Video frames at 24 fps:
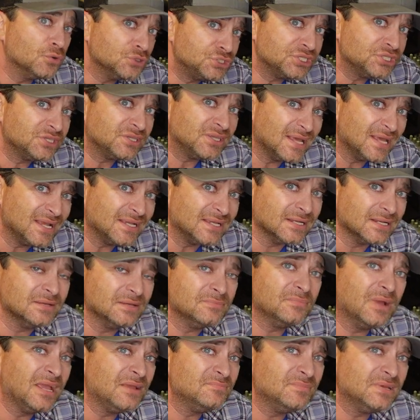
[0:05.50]
I know what you're
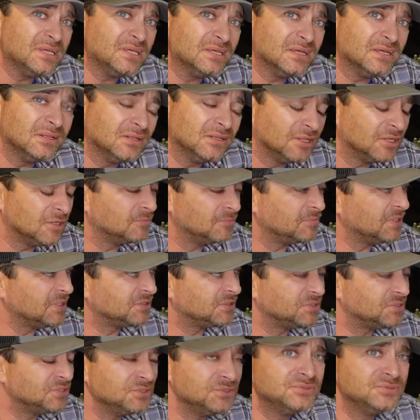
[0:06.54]
thinking. It may be a little
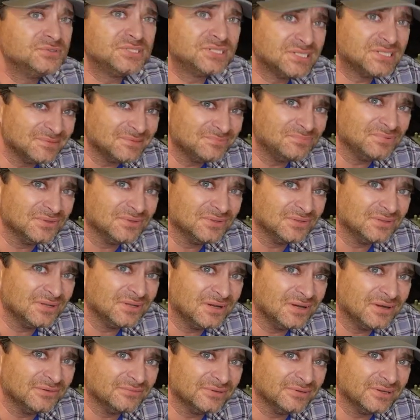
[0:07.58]
bit too
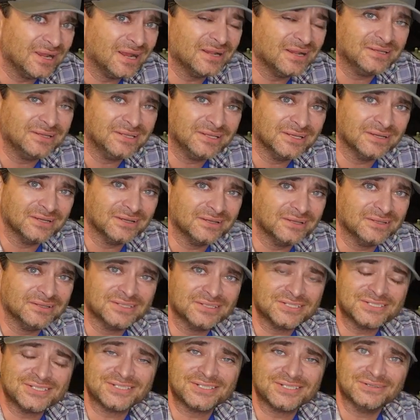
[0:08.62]
simple of an idea
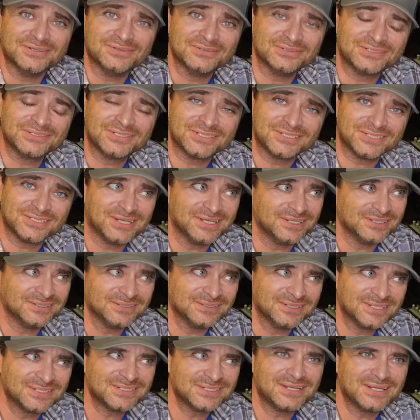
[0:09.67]
in this skills to
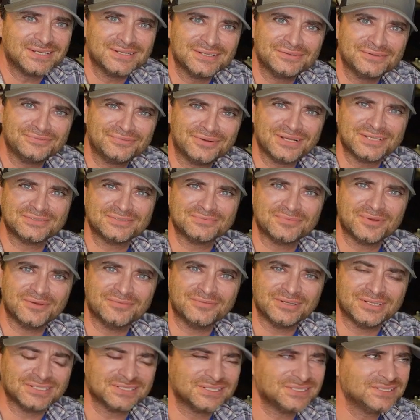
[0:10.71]
say, let's identify
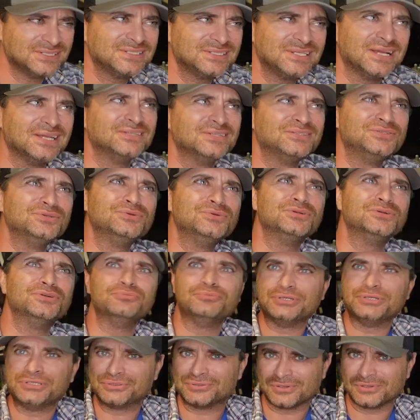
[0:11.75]
some evidence. It's too
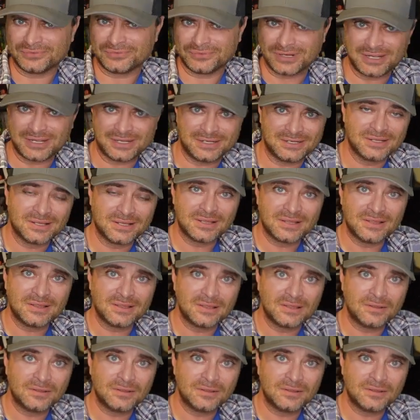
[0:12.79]
good to be true, right?